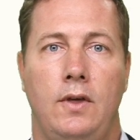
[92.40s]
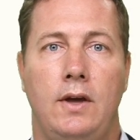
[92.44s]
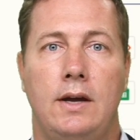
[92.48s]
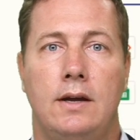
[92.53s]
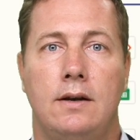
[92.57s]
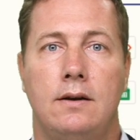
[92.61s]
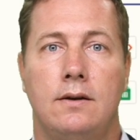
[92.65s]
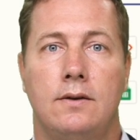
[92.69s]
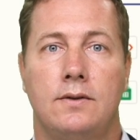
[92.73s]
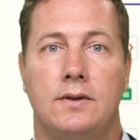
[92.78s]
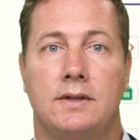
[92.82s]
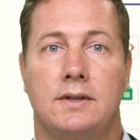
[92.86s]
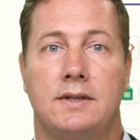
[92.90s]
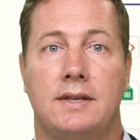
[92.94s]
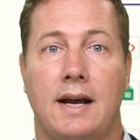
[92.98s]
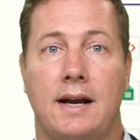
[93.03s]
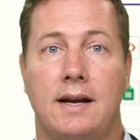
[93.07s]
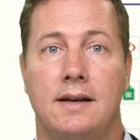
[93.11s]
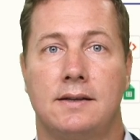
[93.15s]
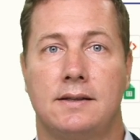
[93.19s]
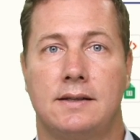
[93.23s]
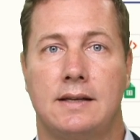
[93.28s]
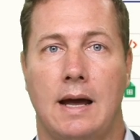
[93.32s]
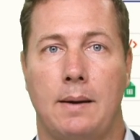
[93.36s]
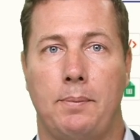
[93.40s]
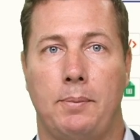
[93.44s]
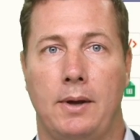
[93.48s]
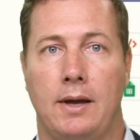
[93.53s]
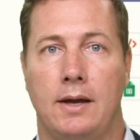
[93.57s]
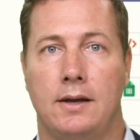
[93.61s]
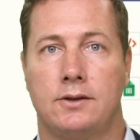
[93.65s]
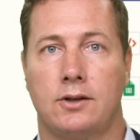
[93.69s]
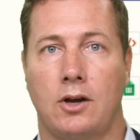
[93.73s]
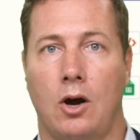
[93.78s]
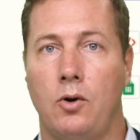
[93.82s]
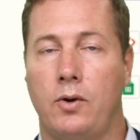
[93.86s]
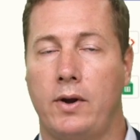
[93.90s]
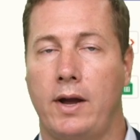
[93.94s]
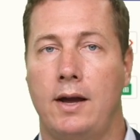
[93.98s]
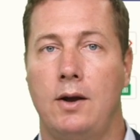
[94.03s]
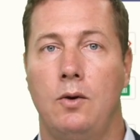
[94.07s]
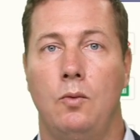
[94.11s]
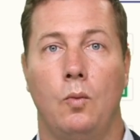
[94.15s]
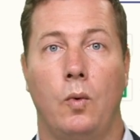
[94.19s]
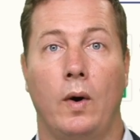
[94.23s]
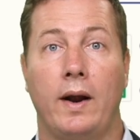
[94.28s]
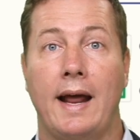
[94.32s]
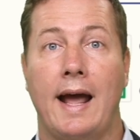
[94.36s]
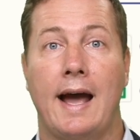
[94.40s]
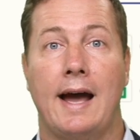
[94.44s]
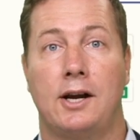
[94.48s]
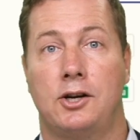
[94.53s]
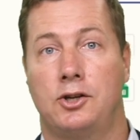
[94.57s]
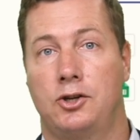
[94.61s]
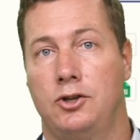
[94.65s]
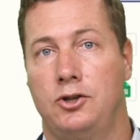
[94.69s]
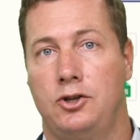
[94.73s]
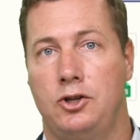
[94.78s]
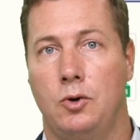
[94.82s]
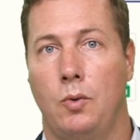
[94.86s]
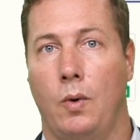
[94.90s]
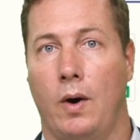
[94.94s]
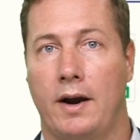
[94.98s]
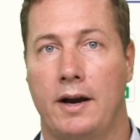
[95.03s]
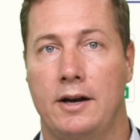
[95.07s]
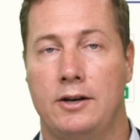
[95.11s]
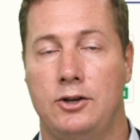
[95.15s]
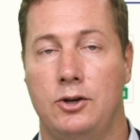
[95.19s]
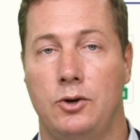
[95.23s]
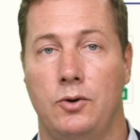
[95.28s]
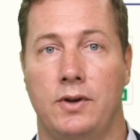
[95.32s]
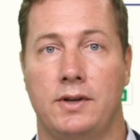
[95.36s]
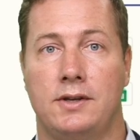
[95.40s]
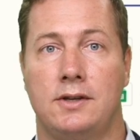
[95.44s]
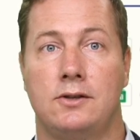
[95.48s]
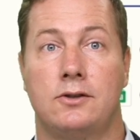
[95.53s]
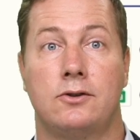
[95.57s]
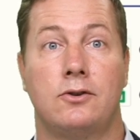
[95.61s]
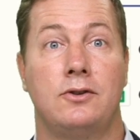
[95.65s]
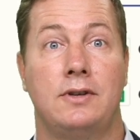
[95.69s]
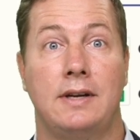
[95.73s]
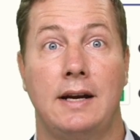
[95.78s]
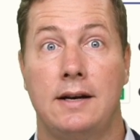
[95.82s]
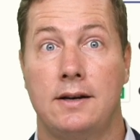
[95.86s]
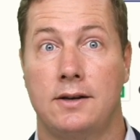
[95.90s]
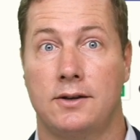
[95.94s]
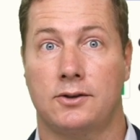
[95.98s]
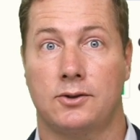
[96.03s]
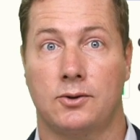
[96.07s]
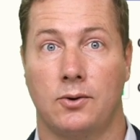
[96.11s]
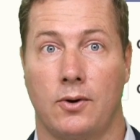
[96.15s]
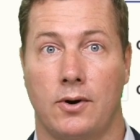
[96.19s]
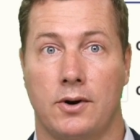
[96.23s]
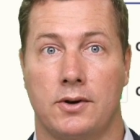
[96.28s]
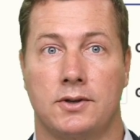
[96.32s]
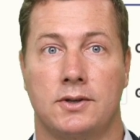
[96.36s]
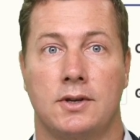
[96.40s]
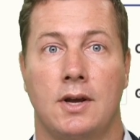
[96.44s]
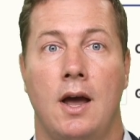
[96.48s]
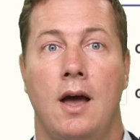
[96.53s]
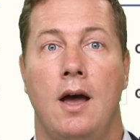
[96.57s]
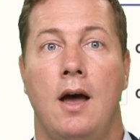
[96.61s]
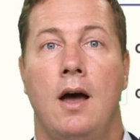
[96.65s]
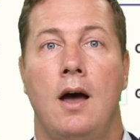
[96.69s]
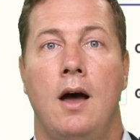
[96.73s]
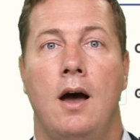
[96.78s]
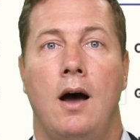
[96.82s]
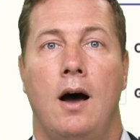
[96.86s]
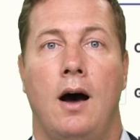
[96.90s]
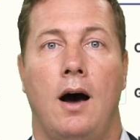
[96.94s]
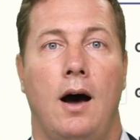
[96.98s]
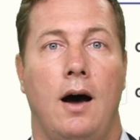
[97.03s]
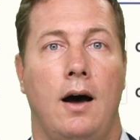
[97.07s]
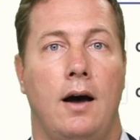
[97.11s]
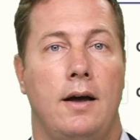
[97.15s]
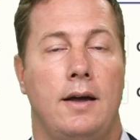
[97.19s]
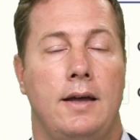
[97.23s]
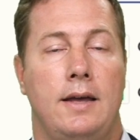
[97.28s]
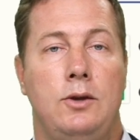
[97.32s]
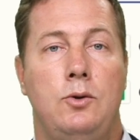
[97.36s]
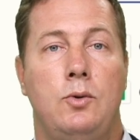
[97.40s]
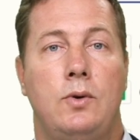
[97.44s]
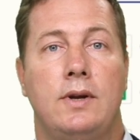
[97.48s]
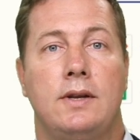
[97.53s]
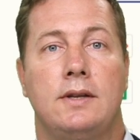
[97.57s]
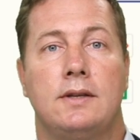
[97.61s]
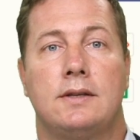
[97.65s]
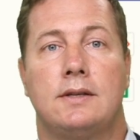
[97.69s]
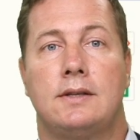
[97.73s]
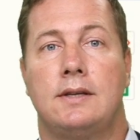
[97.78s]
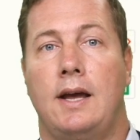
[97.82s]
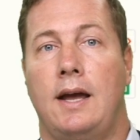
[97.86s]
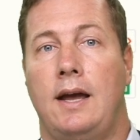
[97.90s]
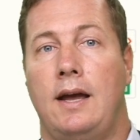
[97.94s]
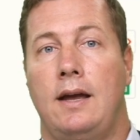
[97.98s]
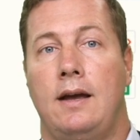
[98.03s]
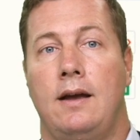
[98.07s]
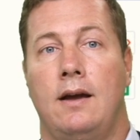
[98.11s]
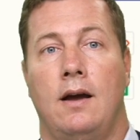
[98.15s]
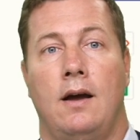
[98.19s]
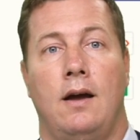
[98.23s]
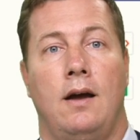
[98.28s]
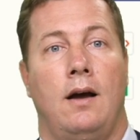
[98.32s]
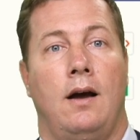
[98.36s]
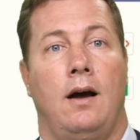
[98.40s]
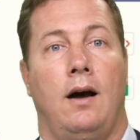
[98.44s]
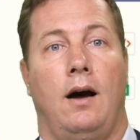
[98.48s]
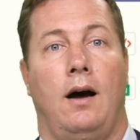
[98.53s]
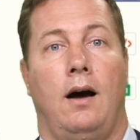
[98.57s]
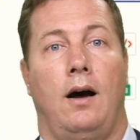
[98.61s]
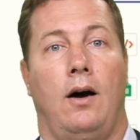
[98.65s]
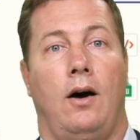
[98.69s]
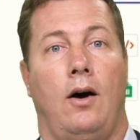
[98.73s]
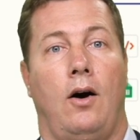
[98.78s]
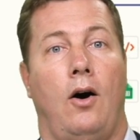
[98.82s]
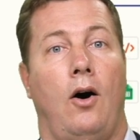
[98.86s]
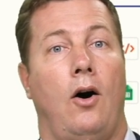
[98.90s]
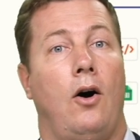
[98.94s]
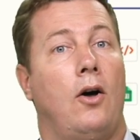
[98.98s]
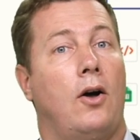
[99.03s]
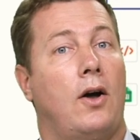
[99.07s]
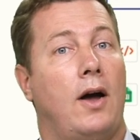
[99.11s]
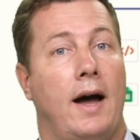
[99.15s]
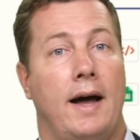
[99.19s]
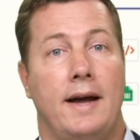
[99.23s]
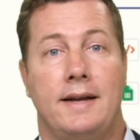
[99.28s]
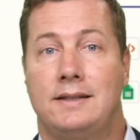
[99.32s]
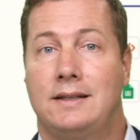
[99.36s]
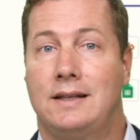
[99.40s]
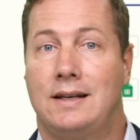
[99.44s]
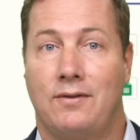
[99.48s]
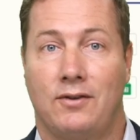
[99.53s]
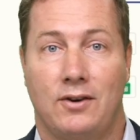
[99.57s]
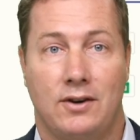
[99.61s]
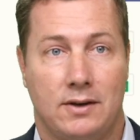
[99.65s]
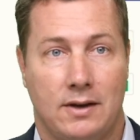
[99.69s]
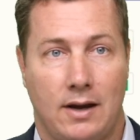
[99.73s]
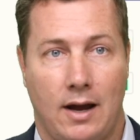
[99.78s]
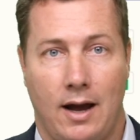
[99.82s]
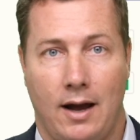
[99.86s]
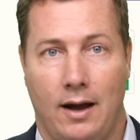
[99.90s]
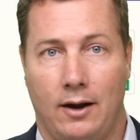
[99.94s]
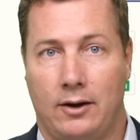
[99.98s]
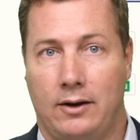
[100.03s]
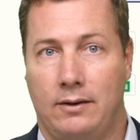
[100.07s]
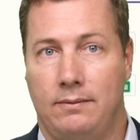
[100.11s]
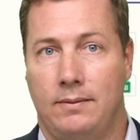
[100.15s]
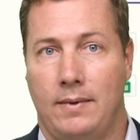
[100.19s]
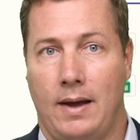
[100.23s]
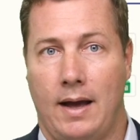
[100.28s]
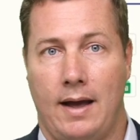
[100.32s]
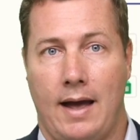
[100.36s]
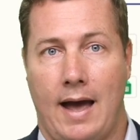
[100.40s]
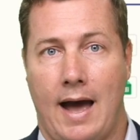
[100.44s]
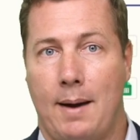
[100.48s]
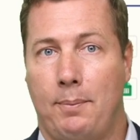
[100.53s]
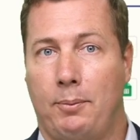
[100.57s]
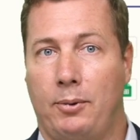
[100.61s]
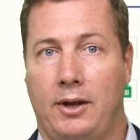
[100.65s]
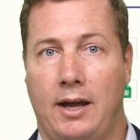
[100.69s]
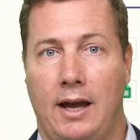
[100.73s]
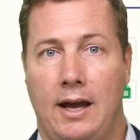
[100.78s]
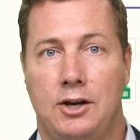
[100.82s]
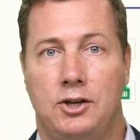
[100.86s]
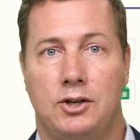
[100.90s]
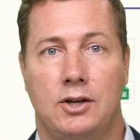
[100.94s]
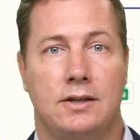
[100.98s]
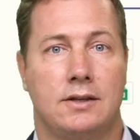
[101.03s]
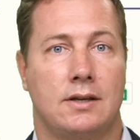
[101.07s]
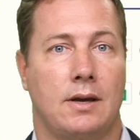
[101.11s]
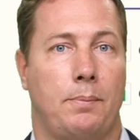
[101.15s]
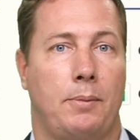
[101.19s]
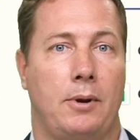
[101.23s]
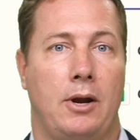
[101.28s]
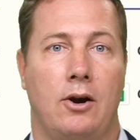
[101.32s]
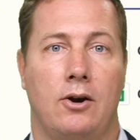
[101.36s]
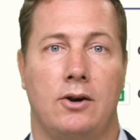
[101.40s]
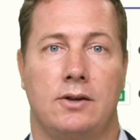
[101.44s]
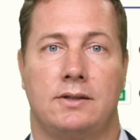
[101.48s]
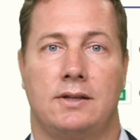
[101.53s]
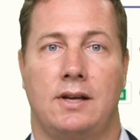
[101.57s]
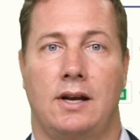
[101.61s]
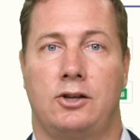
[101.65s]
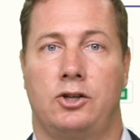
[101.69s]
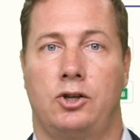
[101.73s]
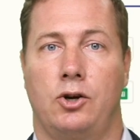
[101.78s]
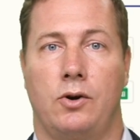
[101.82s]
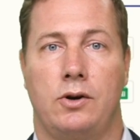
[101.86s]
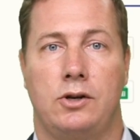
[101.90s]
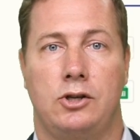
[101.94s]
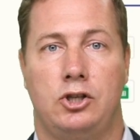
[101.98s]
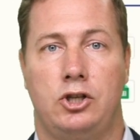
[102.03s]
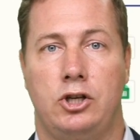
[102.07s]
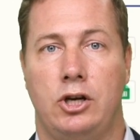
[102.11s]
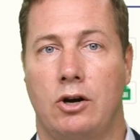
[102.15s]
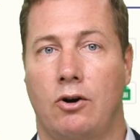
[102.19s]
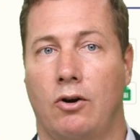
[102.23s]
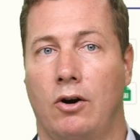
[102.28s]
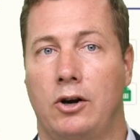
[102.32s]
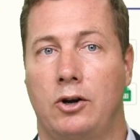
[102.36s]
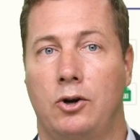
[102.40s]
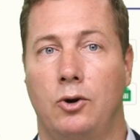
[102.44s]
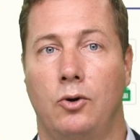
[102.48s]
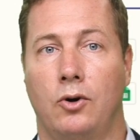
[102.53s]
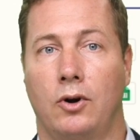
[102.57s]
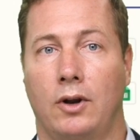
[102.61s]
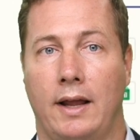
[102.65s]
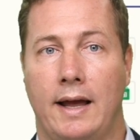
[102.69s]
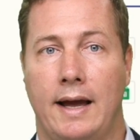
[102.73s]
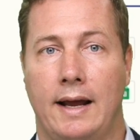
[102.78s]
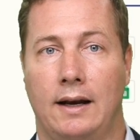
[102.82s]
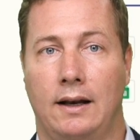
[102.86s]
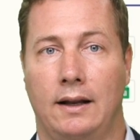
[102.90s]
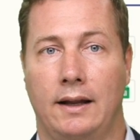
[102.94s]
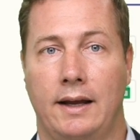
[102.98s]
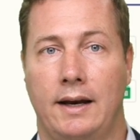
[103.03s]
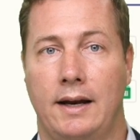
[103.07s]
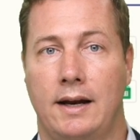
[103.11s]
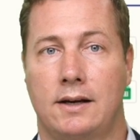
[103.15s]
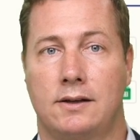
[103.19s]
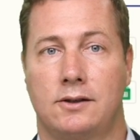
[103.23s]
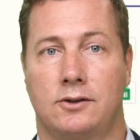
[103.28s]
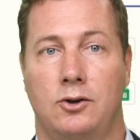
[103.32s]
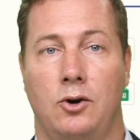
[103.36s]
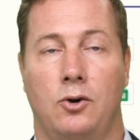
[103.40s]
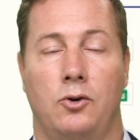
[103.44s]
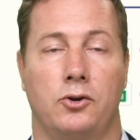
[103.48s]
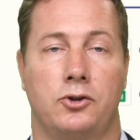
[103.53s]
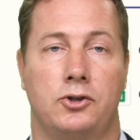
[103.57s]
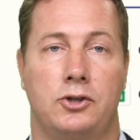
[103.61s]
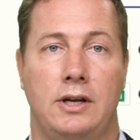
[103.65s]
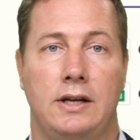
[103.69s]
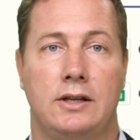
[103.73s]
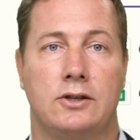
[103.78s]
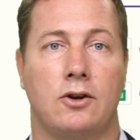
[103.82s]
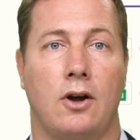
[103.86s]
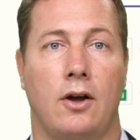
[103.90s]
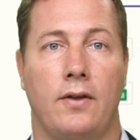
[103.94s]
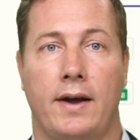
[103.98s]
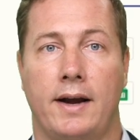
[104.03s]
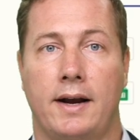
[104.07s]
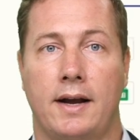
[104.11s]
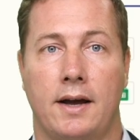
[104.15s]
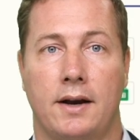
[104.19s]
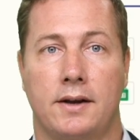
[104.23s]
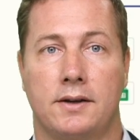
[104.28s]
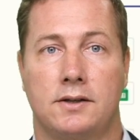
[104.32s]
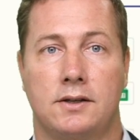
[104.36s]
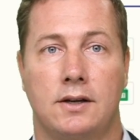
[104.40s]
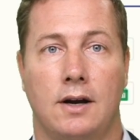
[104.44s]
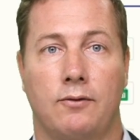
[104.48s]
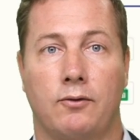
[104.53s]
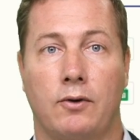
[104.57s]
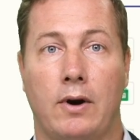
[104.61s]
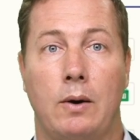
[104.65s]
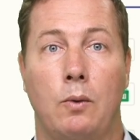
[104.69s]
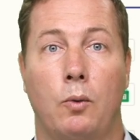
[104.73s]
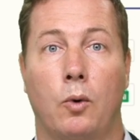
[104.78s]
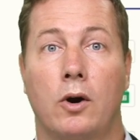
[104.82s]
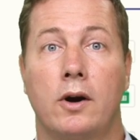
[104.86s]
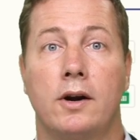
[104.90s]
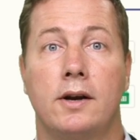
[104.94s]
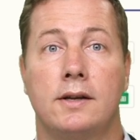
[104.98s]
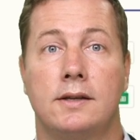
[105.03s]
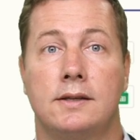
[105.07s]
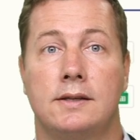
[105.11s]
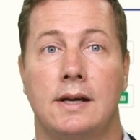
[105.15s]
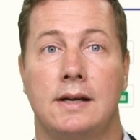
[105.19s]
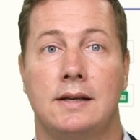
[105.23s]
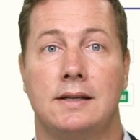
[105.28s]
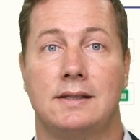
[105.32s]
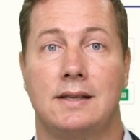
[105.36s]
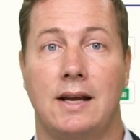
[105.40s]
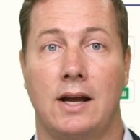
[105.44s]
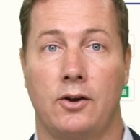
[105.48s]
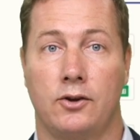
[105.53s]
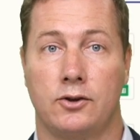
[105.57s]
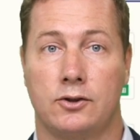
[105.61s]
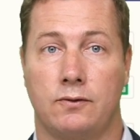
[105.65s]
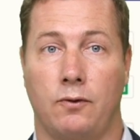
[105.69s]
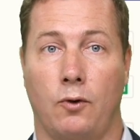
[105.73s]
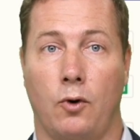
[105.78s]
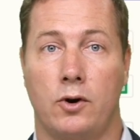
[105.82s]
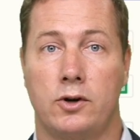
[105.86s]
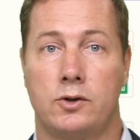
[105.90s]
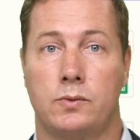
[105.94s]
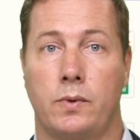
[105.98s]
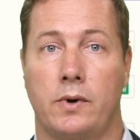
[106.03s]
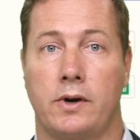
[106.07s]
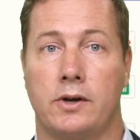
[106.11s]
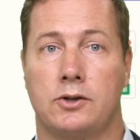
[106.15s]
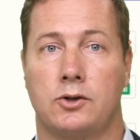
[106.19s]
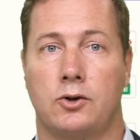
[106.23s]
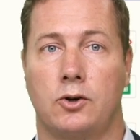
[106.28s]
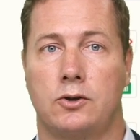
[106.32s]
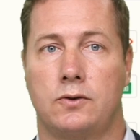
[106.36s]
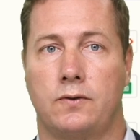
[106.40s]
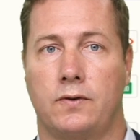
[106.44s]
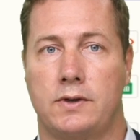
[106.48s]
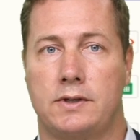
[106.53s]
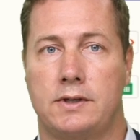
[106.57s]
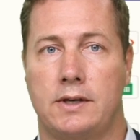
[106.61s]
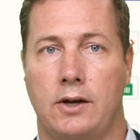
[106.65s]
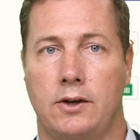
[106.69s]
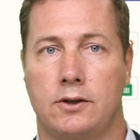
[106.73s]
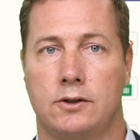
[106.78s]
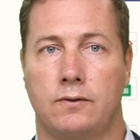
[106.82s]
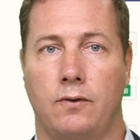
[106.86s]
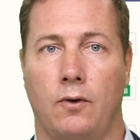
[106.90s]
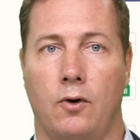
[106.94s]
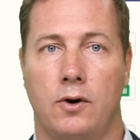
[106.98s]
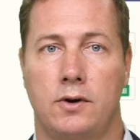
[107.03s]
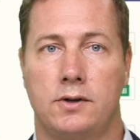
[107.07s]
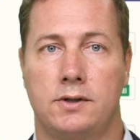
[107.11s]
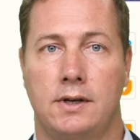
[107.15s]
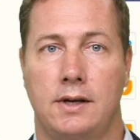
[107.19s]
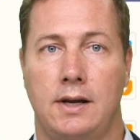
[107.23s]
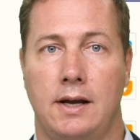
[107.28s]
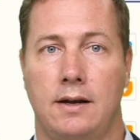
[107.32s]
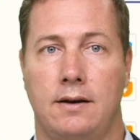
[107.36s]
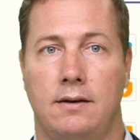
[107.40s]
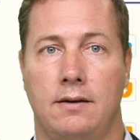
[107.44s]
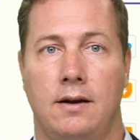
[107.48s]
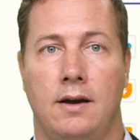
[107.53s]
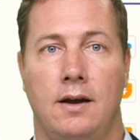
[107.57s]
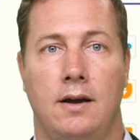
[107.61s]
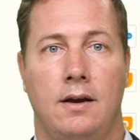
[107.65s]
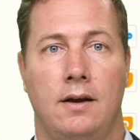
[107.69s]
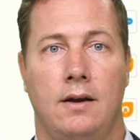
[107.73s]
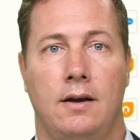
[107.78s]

Then the second step is, okay, what action do you want to do? This is your data source. You can say all kinds of different applications up here. It says showing Jira, Google Analytics, Google Sheets, all that kind of stuff, right? We're going to say Salesforce. We're going to search for Salesforce. Again,